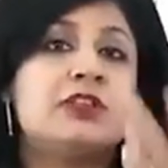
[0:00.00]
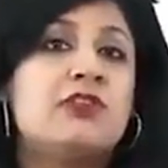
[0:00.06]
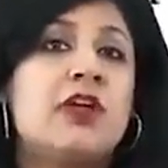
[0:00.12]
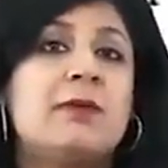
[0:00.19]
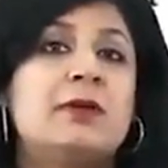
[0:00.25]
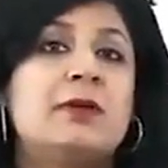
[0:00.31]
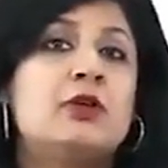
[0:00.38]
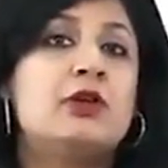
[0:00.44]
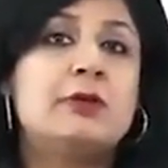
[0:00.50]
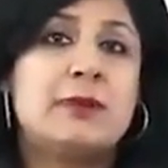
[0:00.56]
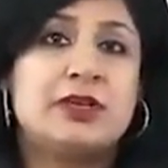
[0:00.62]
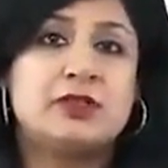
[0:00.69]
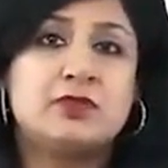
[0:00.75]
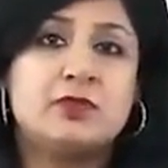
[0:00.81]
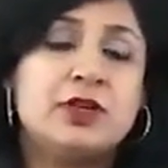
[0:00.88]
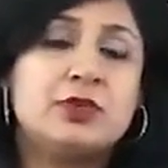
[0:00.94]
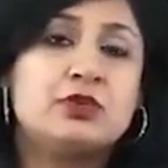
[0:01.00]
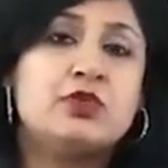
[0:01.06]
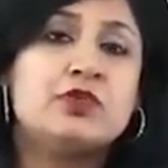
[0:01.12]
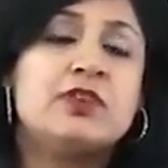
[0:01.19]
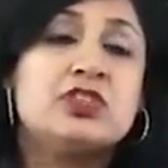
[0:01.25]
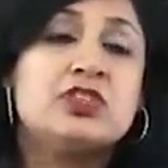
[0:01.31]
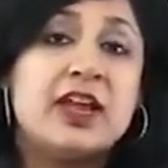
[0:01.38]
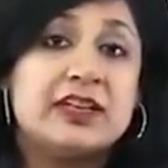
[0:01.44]
the trabecular meshwork
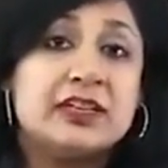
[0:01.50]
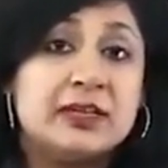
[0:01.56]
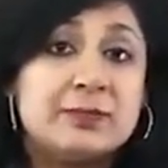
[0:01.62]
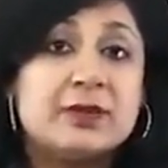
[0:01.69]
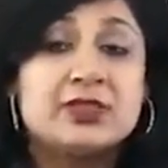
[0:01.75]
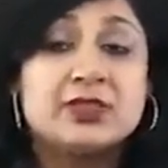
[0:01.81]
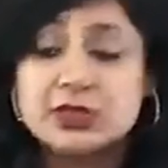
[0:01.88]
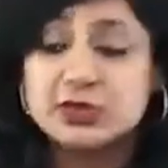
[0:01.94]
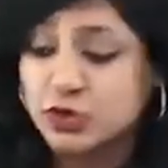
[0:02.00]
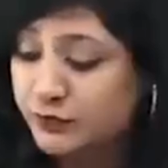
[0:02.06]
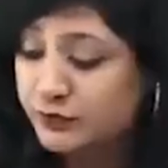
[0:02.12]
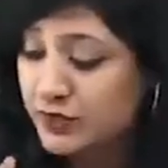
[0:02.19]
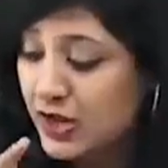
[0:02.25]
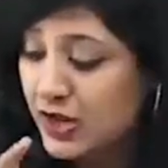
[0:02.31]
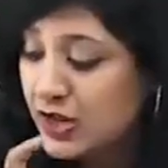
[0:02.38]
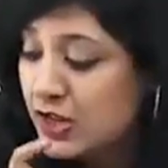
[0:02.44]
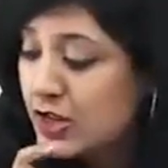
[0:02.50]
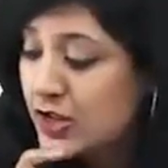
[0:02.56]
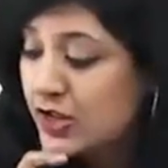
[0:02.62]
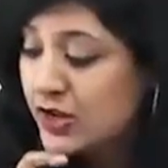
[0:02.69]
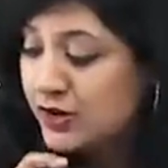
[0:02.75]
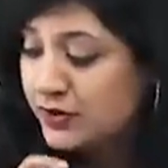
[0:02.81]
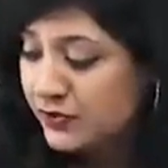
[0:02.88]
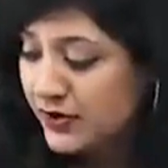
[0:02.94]
through which 90% of the
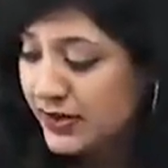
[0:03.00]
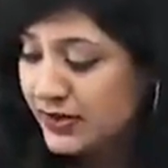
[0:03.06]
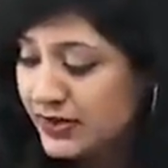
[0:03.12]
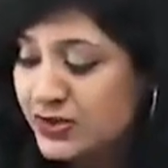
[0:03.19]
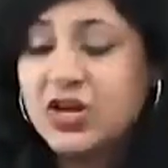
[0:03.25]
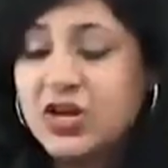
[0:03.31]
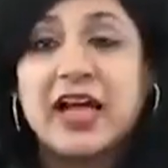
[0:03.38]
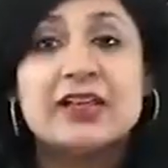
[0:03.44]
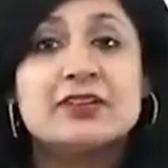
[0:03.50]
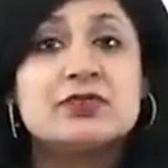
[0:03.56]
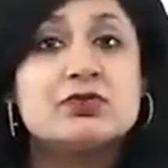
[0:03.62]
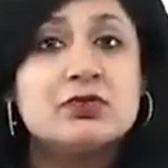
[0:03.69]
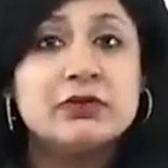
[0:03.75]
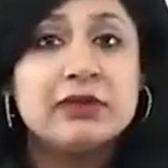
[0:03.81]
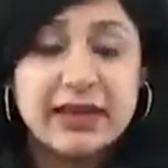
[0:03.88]
drainage has to